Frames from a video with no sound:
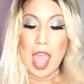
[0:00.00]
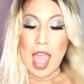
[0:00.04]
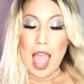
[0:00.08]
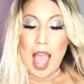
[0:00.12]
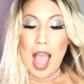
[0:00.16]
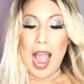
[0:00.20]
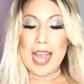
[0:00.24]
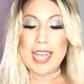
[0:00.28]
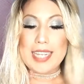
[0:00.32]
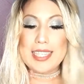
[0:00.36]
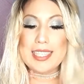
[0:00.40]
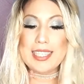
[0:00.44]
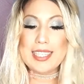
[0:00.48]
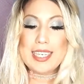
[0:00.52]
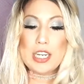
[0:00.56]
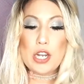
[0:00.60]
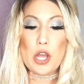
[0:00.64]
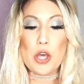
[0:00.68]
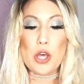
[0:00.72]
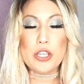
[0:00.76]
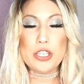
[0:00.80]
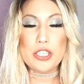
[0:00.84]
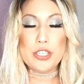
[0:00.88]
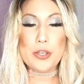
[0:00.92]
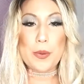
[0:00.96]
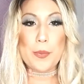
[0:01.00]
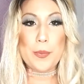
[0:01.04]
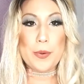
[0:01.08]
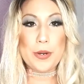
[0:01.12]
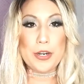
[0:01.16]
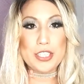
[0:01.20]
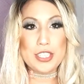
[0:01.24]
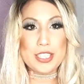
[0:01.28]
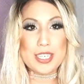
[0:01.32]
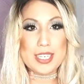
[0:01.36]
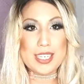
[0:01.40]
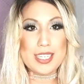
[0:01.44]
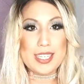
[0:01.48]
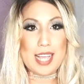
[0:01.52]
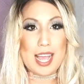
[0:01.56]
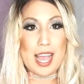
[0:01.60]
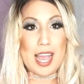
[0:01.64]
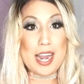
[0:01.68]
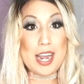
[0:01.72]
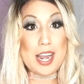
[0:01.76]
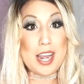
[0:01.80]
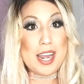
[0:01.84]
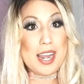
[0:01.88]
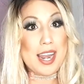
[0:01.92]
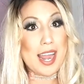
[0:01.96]
I did also purchase
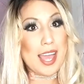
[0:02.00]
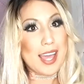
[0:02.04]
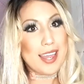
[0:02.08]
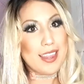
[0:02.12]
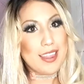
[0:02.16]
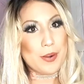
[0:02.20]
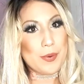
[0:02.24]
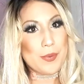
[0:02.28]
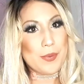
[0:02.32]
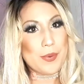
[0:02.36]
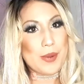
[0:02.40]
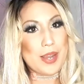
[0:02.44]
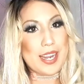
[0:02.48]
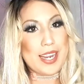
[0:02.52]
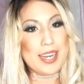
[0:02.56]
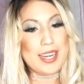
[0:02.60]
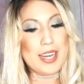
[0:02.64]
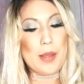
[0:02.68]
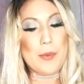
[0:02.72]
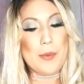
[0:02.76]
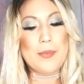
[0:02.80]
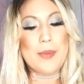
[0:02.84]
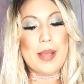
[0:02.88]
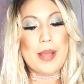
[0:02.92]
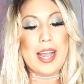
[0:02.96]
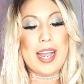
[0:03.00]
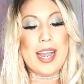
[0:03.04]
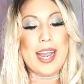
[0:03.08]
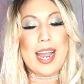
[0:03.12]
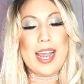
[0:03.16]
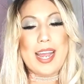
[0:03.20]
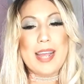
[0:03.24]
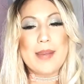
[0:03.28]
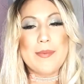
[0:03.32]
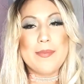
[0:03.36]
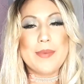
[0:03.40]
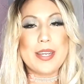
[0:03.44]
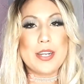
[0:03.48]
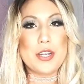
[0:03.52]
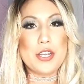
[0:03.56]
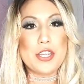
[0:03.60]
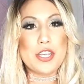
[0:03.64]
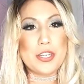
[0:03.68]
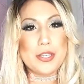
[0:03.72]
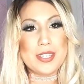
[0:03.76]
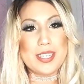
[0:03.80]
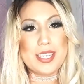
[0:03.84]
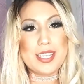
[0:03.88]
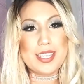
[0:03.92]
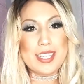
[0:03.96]
another one, but I've been
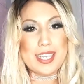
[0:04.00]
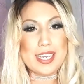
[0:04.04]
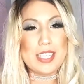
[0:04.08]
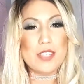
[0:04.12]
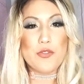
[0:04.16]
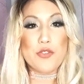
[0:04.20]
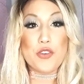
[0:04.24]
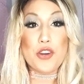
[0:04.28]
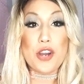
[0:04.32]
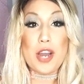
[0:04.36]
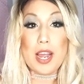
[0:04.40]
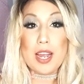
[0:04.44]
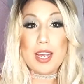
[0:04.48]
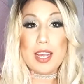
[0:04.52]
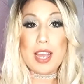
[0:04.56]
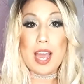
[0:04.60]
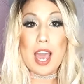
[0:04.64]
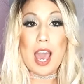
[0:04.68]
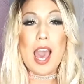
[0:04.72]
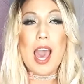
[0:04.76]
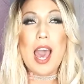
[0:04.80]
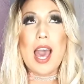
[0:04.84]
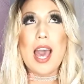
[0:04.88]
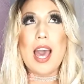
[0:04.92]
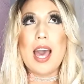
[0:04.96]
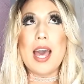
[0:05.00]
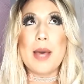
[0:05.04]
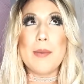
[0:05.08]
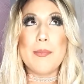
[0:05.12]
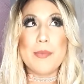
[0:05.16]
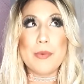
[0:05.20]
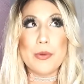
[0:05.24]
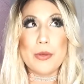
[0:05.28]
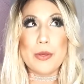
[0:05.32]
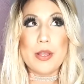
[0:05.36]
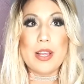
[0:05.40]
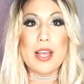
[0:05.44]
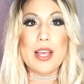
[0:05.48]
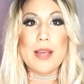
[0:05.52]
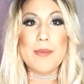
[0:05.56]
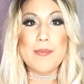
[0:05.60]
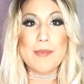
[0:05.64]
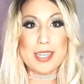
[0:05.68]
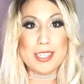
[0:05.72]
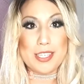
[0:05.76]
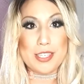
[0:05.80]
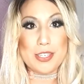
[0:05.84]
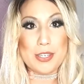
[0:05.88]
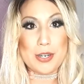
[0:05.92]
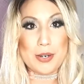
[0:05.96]
using these for a couple of
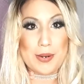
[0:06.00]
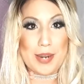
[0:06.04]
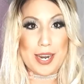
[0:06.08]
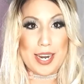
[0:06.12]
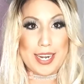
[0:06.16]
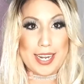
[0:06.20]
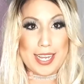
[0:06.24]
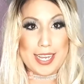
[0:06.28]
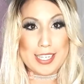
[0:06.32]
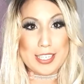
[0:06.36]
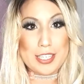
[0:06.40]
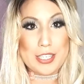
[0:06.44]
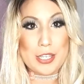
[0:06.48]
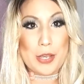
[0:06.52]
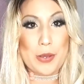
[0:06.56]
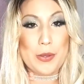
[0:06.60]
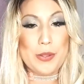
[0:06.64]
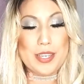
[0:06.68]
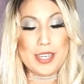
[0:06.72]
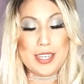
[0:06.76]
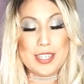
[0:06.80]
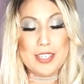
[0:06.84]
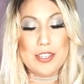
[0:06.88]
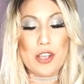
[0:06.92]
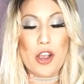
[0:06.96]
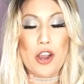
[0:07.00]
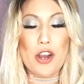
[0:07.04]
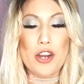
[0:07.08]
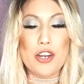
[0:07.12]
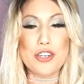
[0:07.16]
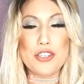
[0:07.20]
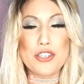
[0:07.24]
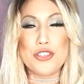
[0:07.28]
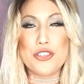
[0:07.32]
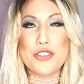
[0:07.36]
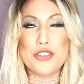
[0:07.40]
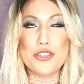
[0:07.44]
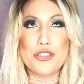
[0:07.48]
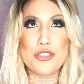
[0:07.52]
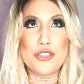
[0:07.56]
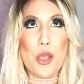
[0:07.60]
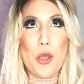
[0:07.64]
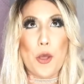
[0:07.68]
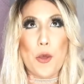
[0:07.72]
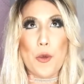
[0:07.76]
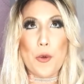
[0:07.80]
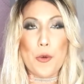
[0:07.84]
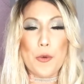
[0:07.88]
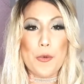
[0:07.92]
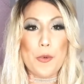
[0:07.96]
months already. So these are
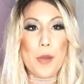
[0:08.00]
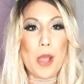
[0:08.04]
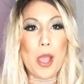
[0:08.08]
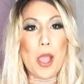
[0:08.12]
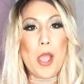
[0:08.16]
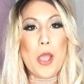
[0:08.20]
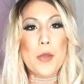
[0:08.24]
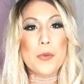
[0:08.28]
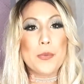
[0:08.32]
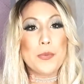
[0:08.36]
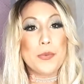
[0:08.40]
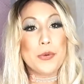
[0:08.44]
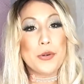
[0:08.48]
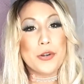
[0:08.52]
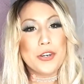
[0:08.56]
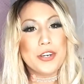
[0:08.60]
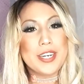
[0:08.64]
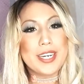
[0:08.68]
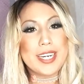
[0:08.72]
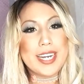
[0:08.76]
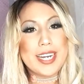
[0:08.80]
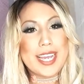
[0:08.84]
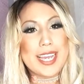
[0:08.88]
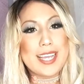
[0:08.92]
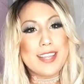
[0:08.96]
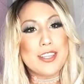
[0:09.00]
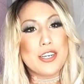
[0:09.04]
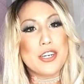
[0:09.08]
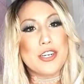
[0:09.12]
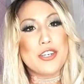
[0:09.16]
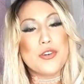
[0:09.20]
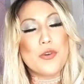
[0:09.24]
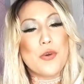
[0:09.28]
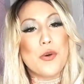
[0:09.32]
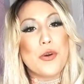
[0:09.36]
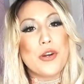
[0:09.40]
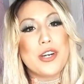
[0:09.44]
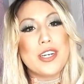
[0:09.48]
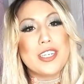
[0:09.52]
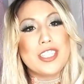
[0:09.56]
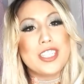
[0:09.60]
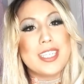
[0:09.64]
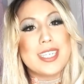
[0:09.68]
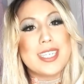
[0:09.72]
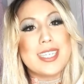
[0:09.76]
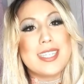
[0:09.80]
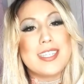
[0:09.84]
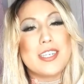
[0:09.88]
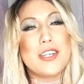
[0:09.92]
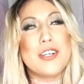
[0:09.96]
so pretty, they're
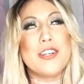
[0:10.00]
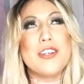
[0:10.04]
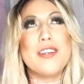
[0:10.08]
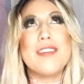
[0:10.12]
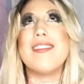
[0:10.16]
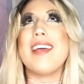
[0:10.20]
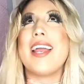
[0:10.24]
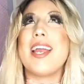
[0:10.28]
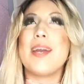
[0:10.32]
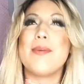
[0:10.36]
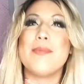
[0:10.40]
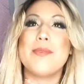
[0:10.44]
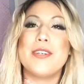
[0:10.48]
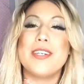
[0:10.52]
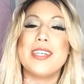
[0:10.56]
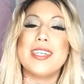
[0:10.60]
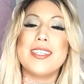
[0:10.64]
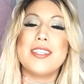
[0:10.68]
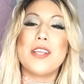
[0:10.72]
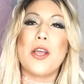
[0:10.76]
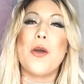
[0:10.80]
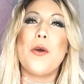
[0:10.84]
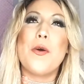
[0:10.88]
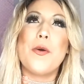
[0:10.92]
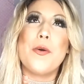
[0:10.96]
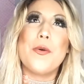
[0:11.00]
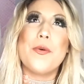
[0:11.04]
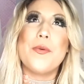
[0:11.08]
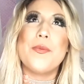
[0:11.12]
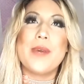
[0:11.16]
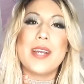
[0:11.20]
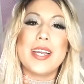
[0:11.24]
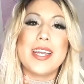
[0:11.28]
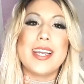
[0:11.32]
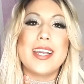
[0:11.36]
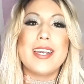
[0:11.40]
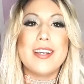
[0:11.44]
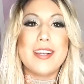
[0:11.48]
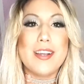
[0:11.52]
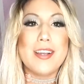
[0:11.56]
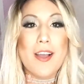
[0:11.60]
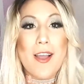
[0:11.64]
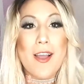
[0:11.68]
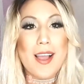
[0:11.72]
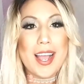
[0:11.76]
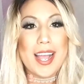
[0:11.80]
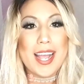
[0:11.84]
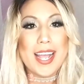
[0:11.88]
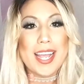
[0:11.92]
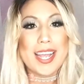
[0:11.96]
gorgeous, they're glamorous. Oh my
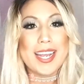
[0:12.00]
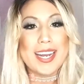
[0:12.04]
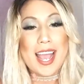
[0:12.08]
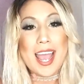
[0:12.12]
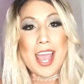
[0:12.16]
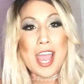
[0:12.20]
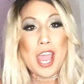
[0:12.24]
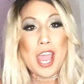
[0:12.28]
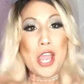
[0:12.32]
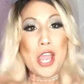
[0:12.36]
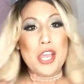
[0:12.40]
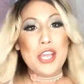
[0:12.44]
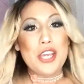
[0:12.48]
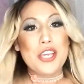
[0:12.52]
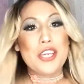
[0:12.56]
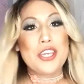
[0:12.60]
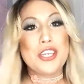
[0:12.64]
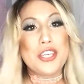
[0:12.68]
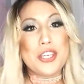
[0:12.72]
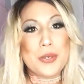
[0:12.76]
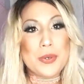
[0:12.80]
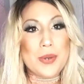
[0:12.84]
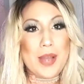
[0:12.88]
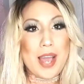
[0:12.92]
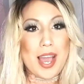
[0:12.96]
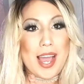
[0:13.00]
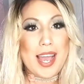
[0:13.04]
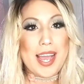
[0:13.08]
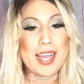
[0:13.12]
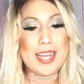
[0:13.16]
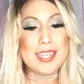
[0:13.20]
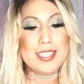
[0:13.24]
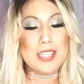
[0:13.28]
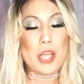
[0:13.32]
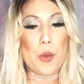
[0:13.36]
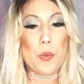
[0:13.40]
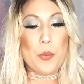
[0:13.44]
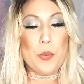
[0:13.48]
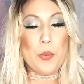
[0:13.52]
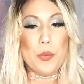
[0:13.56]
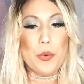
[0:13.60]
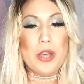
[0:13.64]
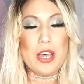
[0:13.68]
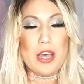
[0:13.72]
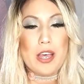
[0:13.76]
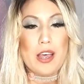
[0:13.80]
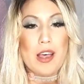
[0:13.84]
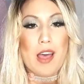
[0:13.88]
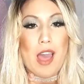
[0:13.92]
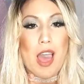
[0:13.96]
god, you guys
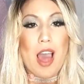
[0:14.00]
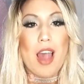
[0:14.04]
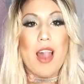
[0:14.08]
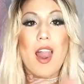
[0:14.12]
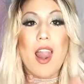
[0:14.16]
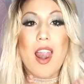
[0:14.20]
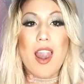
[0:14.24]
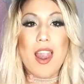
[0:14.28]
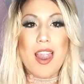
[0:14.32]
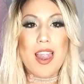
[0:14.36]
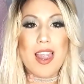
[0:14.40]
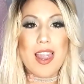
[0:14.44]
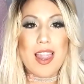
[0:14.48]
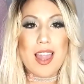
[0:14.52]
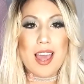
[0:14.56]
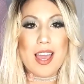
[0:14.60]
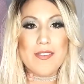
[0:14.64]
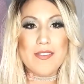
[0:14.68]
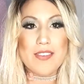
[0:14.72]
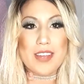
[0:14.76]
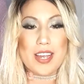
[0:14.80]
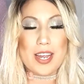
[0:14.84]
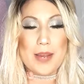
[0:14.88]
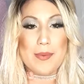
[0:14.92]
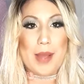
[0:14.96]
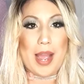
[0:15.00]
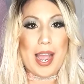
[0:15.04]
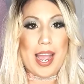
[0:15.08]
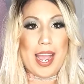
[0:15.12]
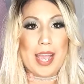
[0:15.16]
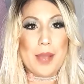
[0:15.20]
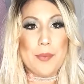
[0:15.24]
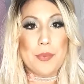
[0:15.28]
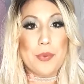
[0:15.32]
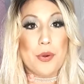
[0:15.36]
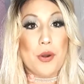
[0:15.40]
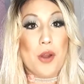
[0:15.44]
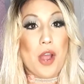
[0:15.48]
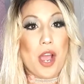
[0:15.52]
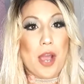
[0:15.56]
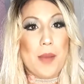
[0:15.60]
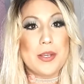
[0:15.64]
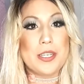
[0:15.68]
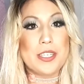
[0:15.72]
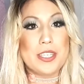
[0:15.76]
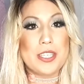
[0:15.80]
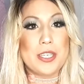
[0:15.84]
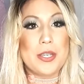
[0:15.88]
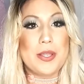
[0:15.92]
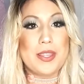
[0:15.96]
will love them. I
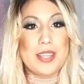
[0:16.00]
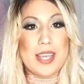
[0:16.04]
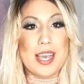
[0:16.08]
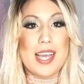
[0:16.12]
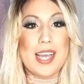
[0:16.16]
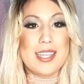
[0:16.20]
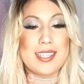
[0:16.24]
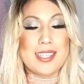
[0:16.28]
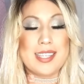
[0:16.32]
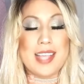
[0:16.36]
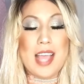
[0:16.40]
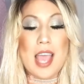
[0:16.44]
promise you this.